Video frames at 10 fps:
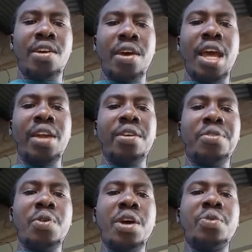Hello
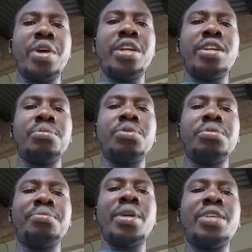everyone, welcome to
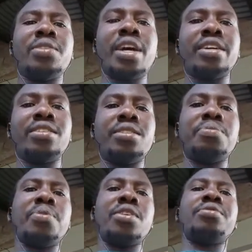Man United
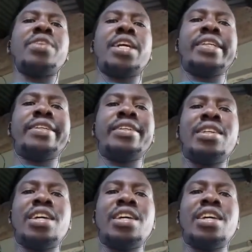Bonafide.